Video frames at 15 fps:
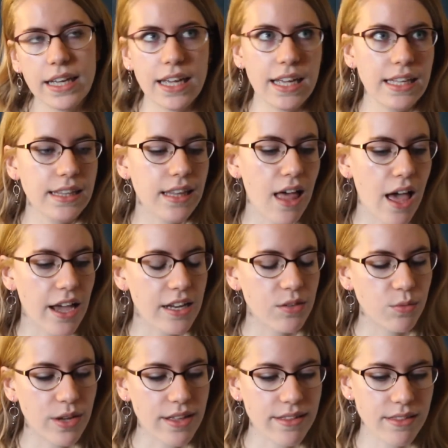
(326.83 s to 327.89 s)
in line
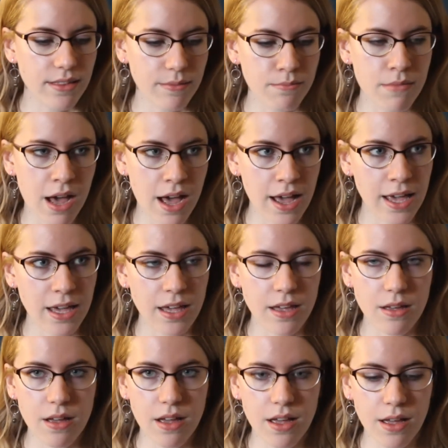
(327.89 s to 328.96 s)
with
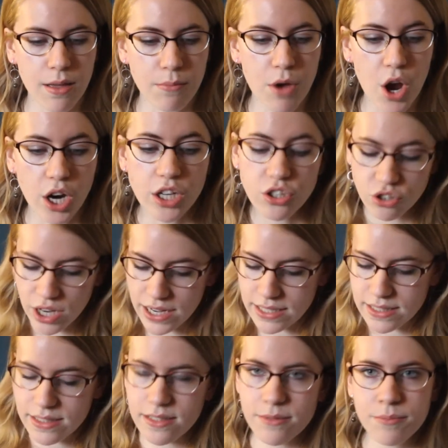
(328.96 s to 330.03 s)
my heart
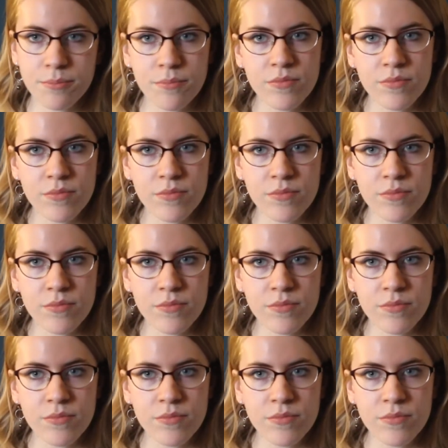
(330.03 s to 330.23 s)
dress.